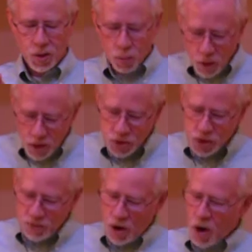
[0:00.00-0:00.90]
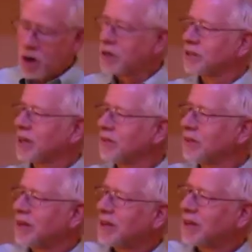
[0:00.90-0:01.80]
works of art and
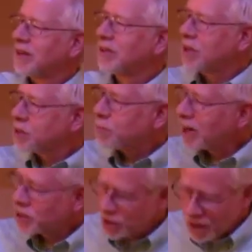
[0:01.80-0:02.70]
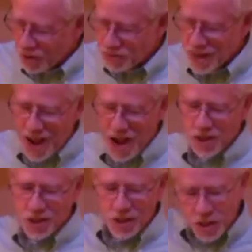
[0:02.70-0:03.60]
the expression of
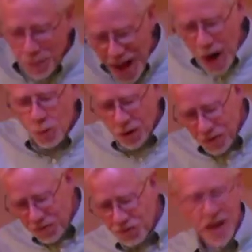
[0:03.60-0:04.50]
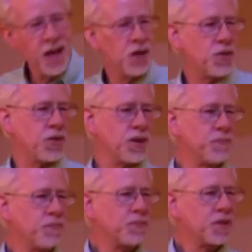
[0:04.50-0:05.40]
talent and the power of faith
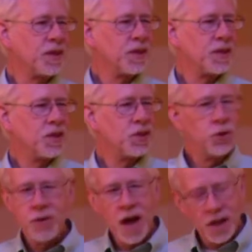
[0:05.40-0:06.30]
do not